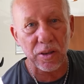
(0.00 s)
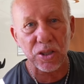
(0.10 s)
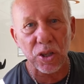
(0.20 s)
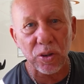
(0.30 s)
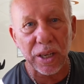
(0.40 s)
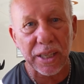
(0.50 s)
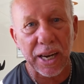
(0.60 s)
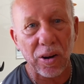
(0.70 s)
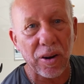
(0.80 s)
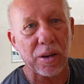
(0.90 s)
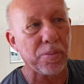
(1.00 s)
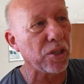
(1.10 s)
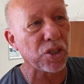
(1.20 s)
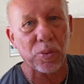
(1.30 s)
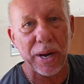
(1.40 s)
There's no need carrying a
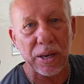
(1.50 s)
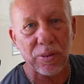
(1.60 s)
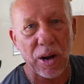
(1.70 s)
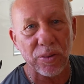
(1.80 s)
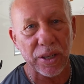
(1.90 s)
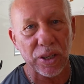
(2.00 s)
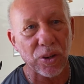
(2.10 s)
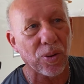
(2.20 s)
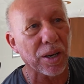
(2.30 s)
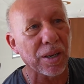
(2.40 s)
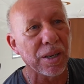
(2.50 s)
bunch of weight around in a door.